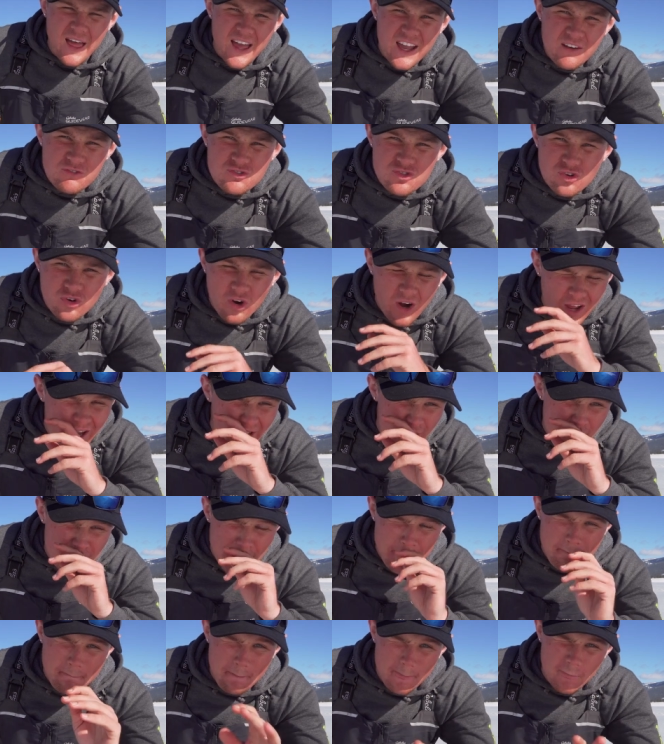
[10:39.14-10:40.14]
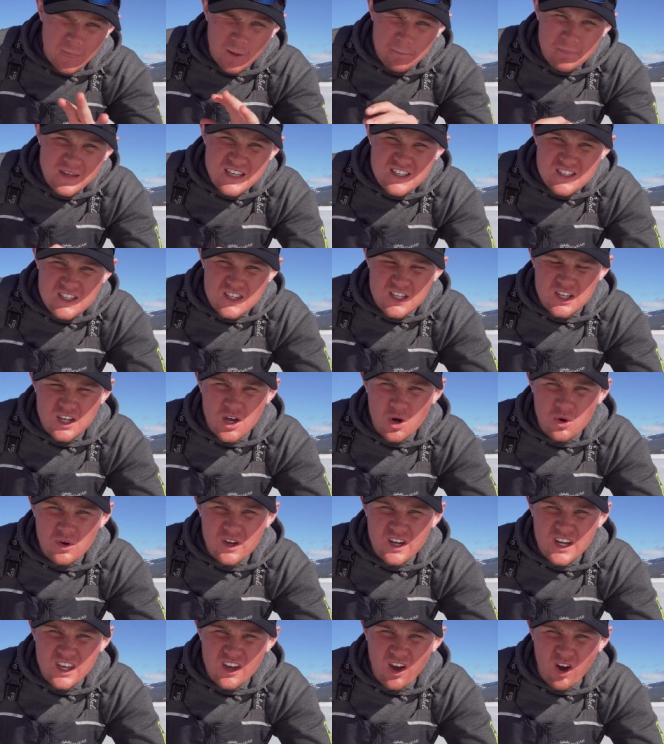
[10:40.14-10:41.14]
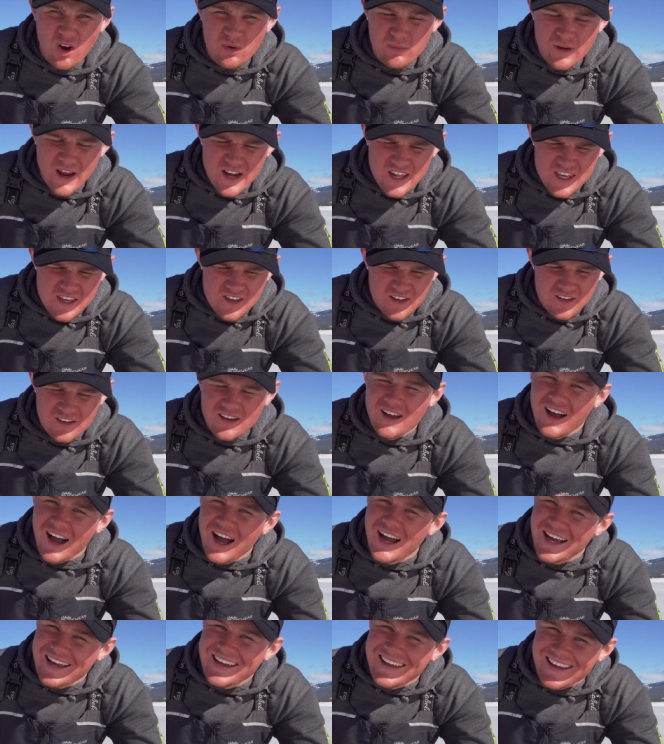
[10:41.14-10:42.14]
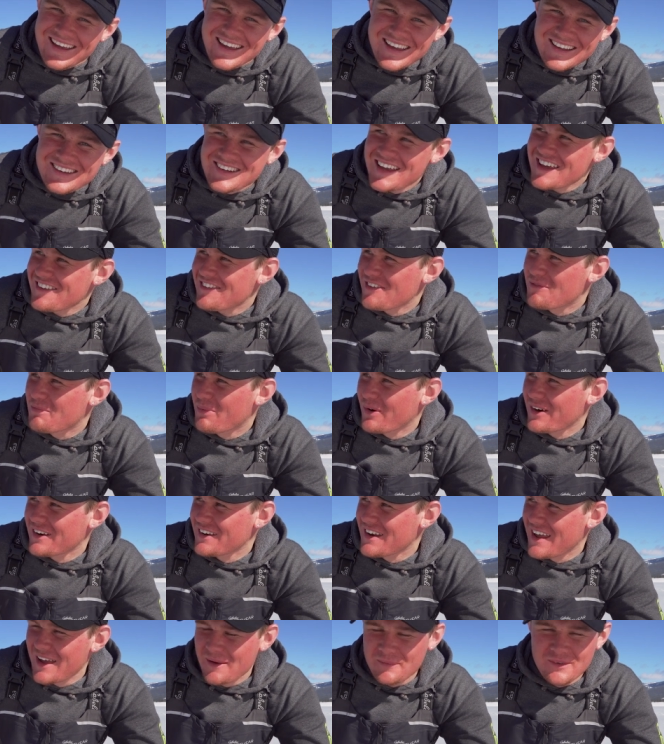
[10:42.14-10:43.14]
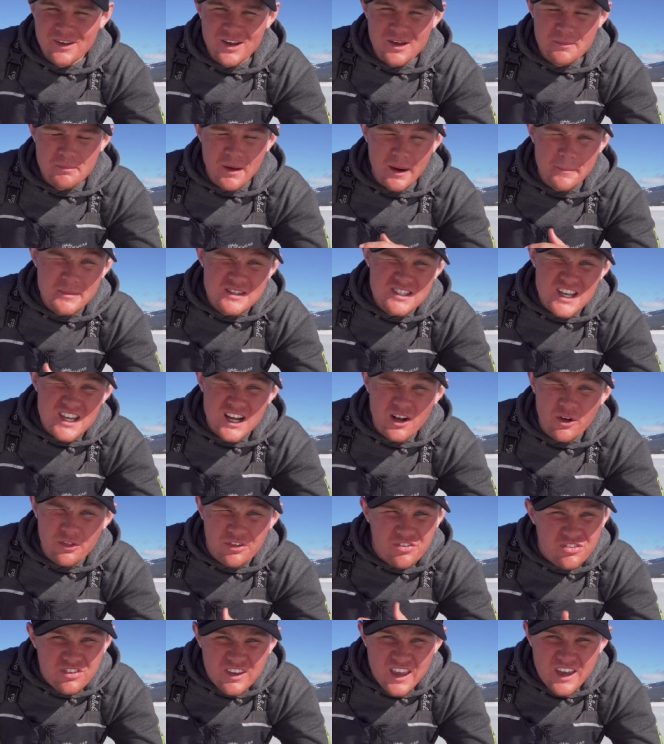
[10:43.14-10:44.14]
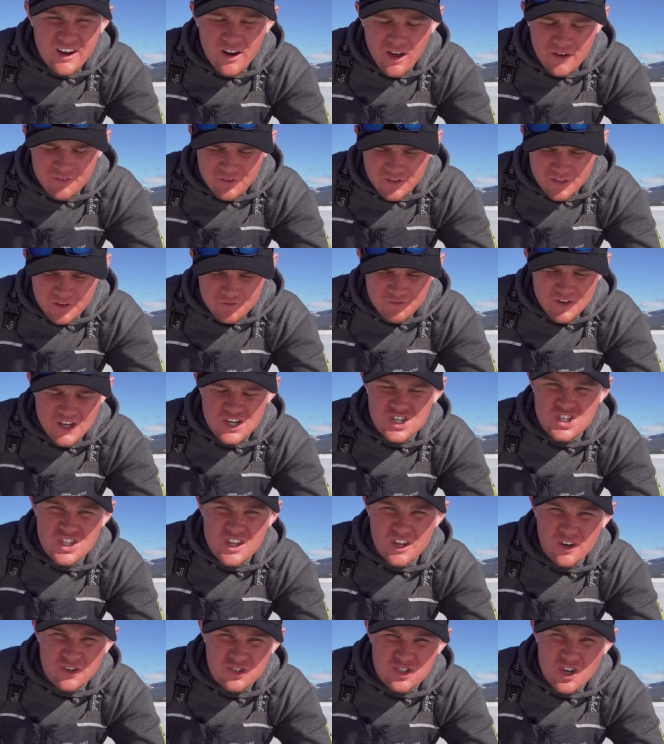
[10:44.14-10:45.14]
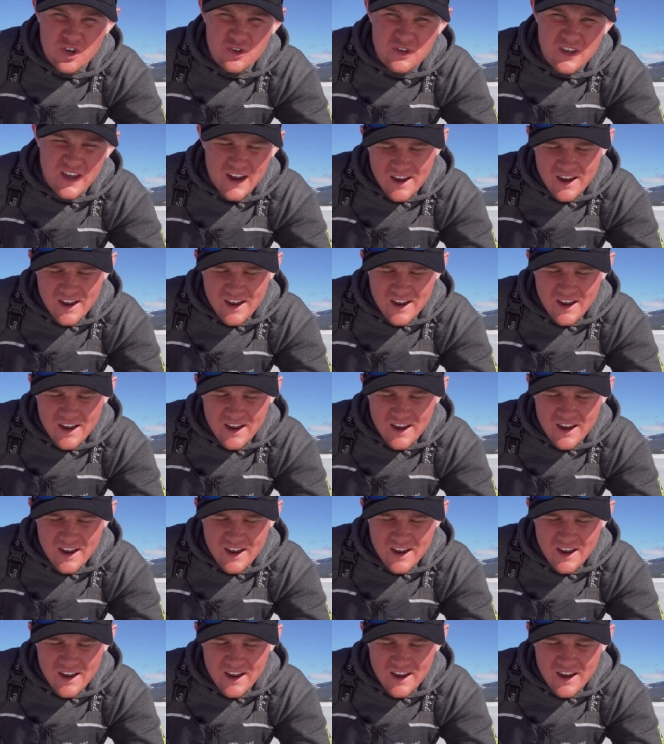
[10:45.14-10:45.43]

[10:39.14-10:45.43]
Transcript: I have tried a piece of the kokanee already. It tastes pretty damn good, but I'm gonna take all the skin off on the fish and then I'll show you